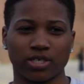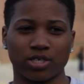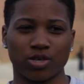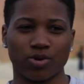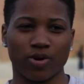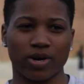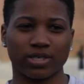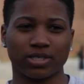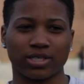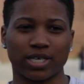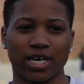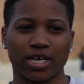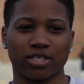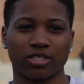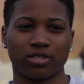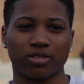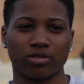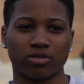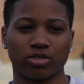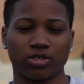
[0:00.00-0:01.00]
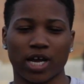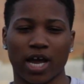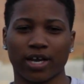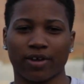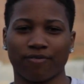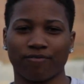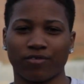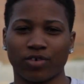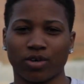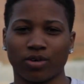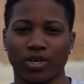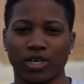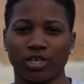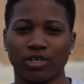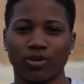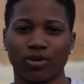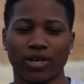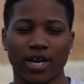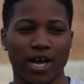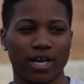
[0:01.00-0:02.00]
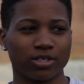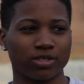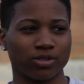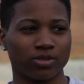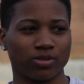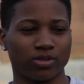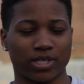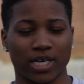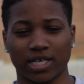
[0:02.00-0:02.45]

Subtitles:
USA track and field indoor nationals,